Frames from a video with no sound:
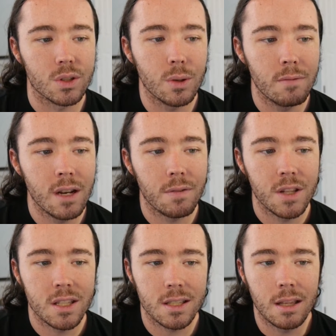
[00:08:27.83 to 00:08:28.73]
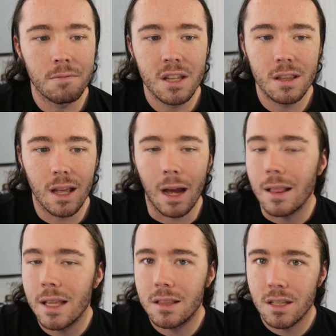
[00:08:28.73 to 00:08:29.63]
So even if it is, even I
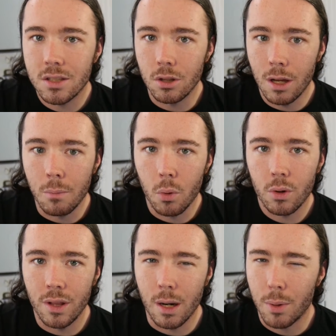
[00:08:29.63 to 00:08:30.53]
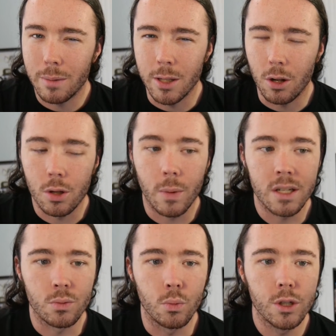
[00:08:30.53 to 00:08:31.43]
like this a lot more than I probably
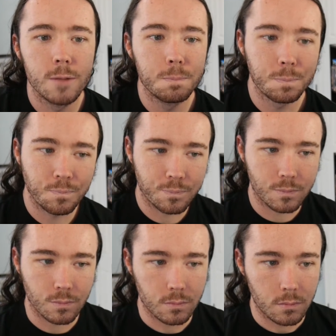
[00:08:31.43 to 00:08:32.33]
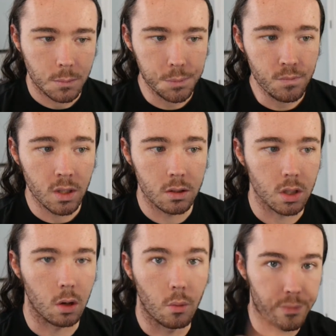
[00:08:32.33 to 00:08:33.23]
otherwise would,
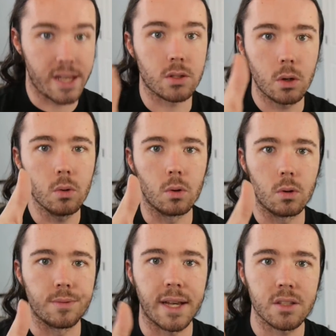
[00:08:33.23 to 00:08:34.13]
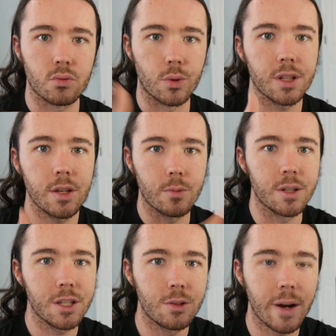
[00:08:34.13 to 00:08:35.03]
so that's cool. That's really,
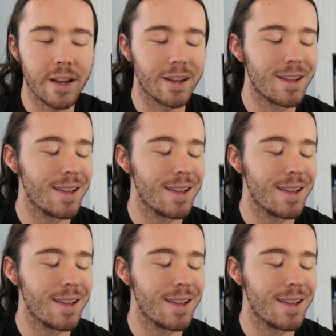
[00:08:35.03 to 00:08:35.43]
really great.